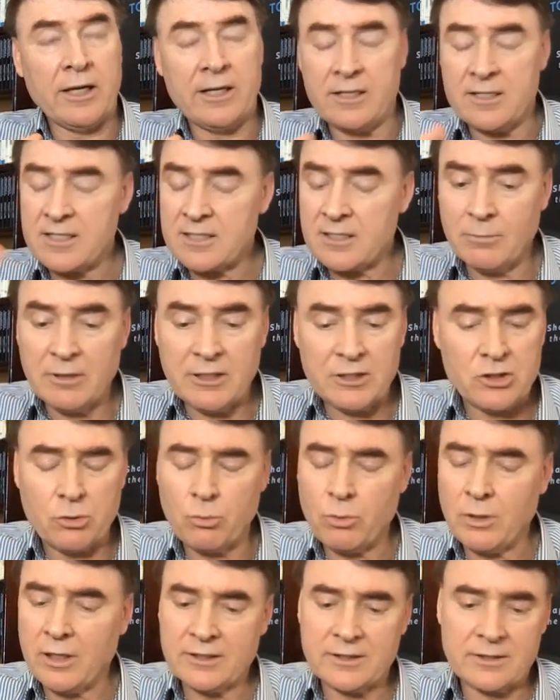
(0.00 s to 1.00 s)
It's similar to
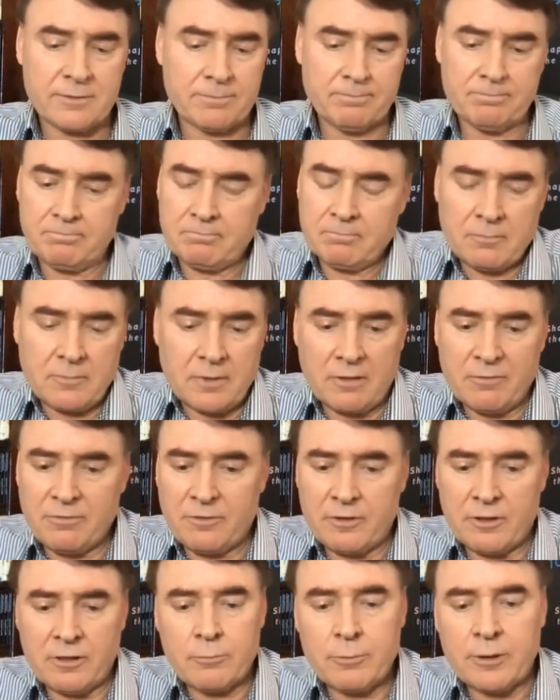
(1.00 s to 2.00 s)
what, if you
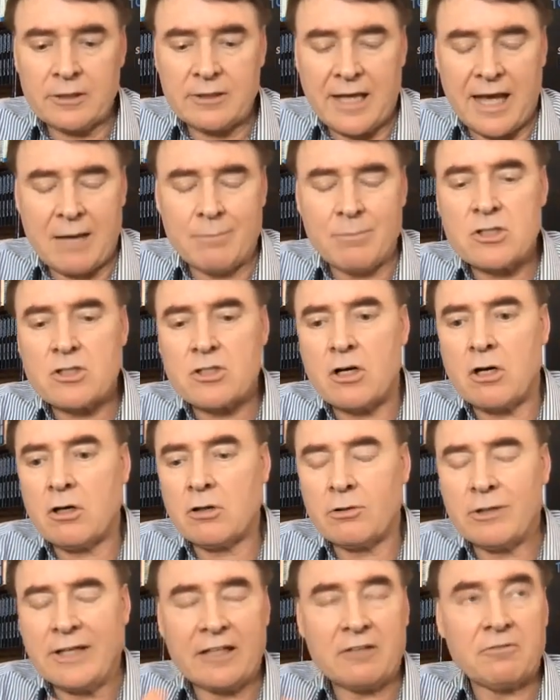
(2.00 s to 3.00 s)
think about
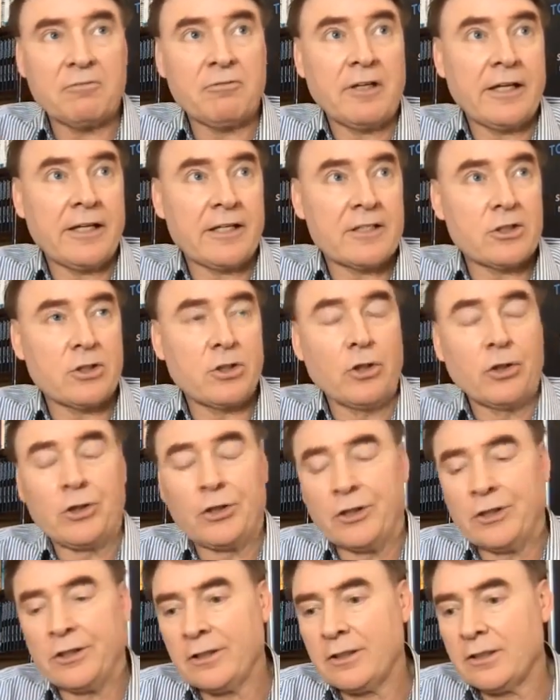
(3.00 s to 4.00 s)
Amazon, Netflix,
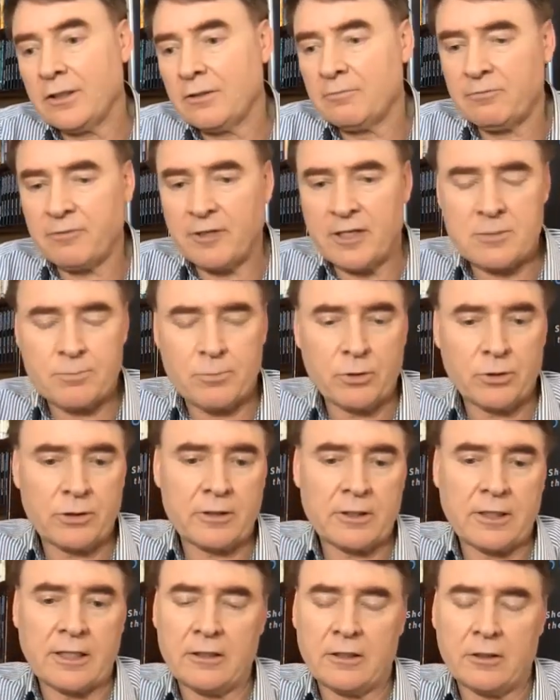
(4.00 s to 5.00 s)
Google, Facebook,
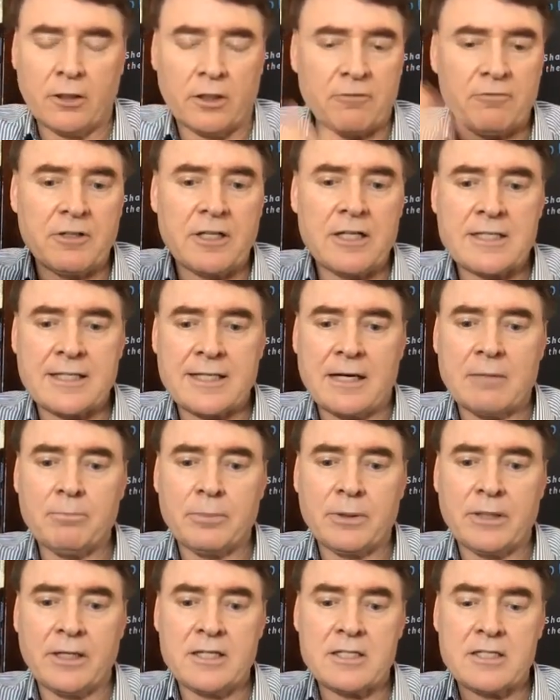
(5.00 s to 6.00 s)
a lot of these
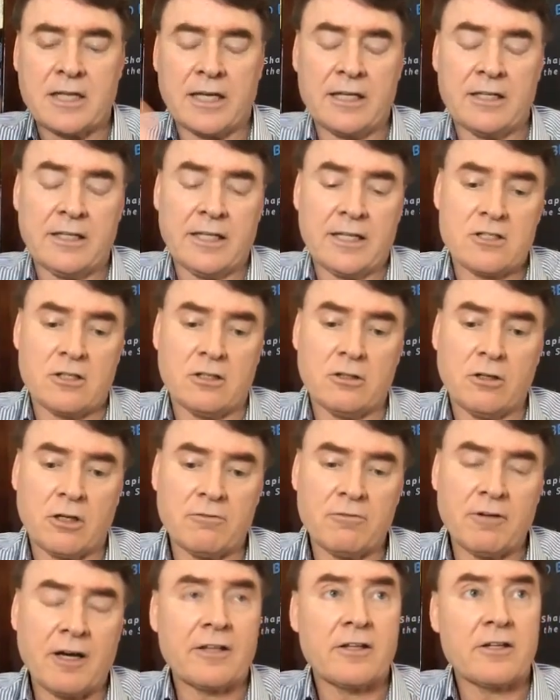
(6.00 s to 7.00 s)
companies, and there's a lot
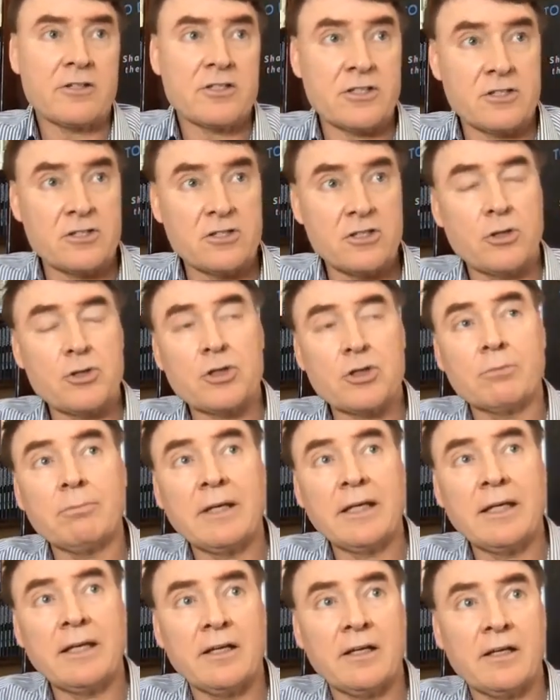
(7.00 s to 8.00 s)
of others in social
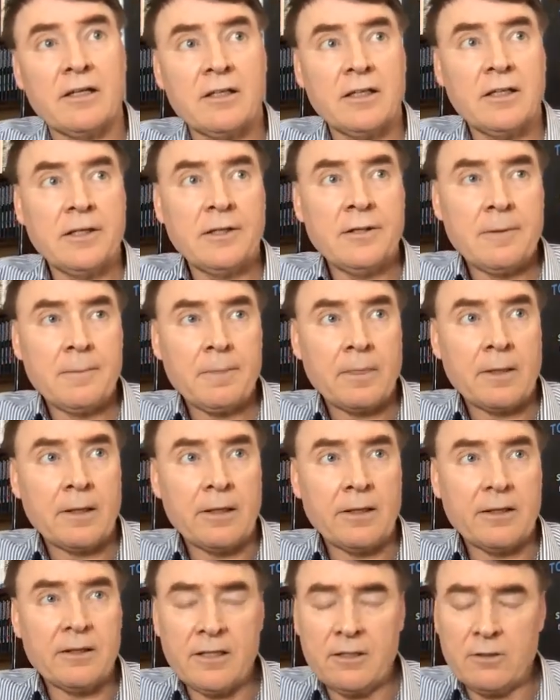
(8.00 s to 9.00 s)
media,
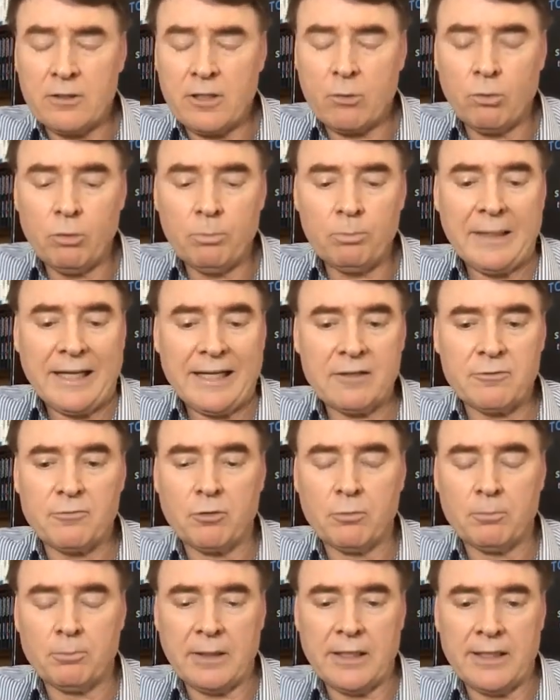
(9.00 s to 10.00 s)
they're all
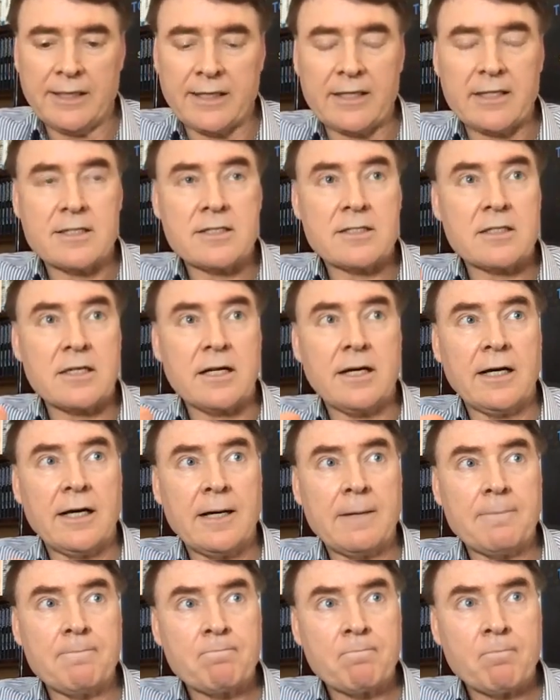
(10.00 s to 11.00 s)
platform plays.
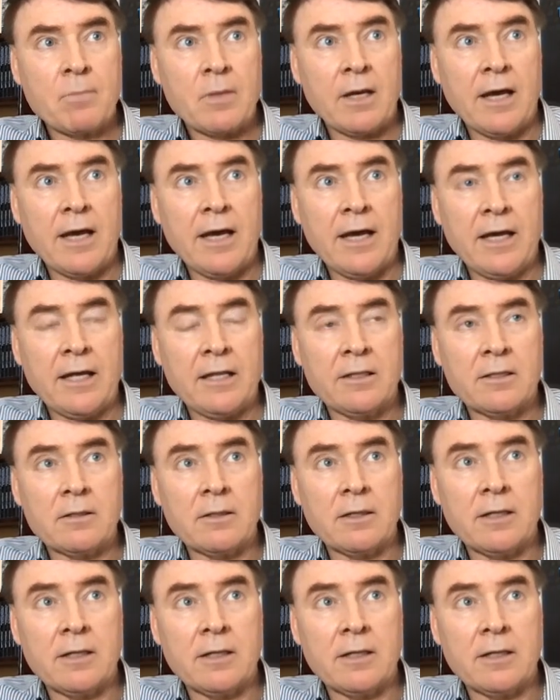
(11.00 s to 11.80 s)
And